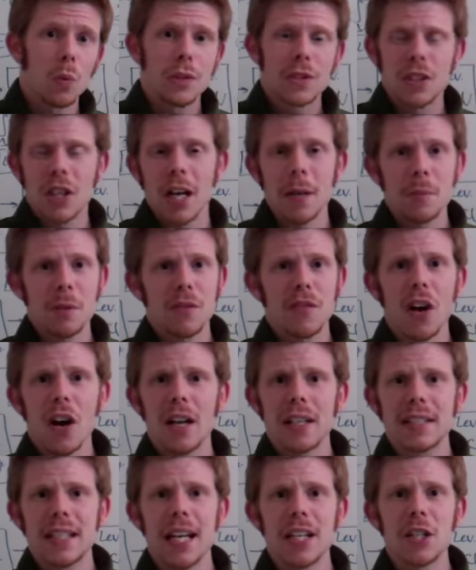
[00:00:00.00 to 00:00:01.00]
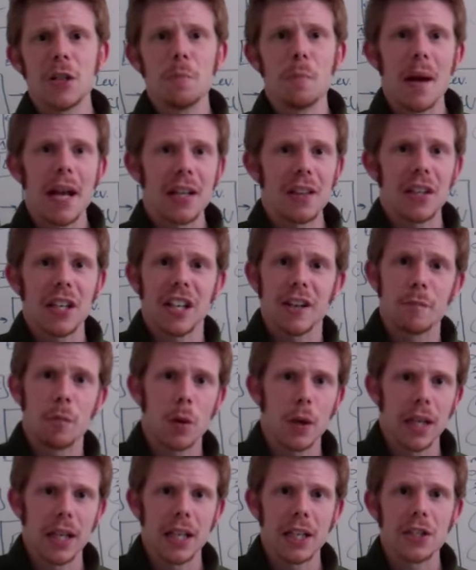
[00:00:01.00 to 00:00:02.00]
types of content you may think of
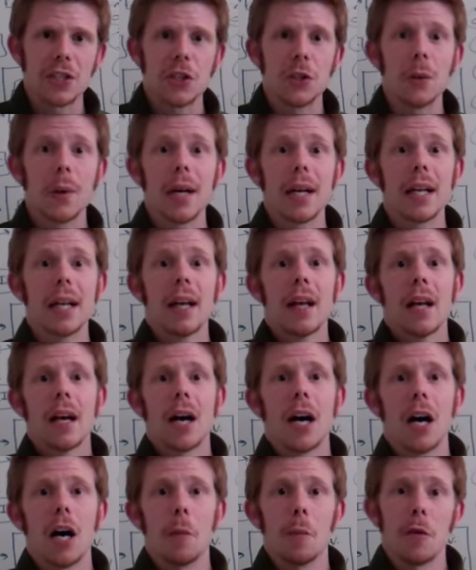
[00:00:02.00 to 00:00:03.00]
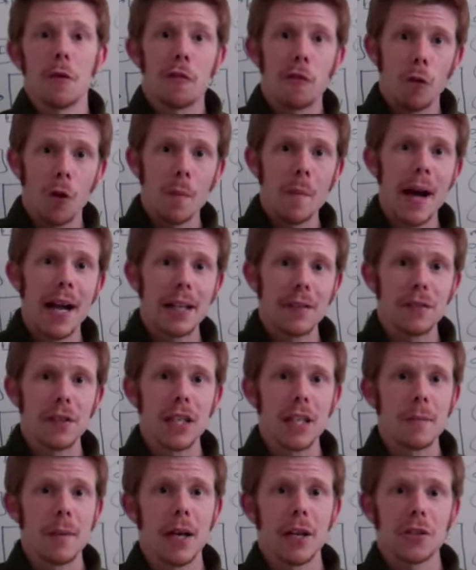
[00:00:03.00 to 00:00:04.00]
putting into it, the format of
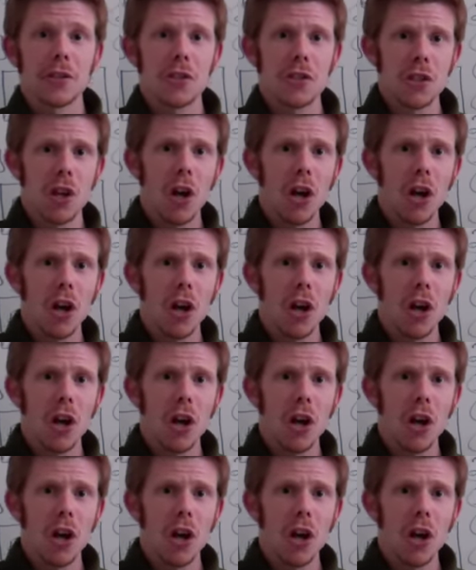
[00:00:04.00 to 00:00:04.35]
the emails. There's